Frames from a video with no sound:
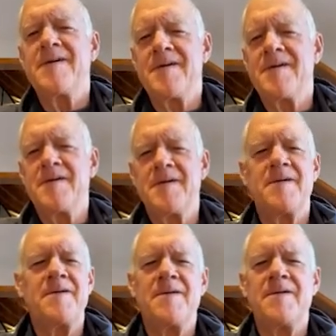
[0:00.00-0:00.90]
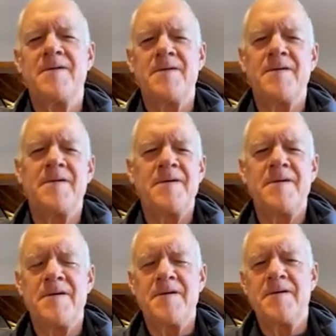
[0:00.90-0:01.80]

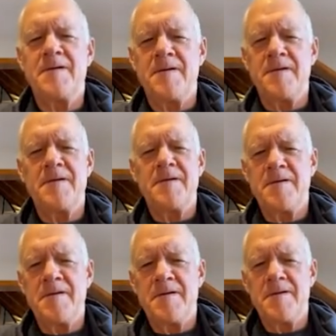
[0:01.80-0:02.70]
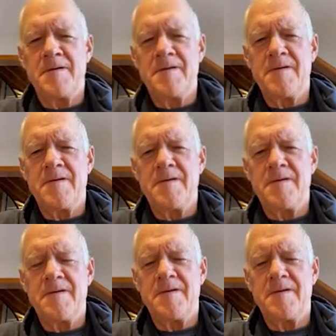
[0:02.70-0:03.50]
This person isn't speaking.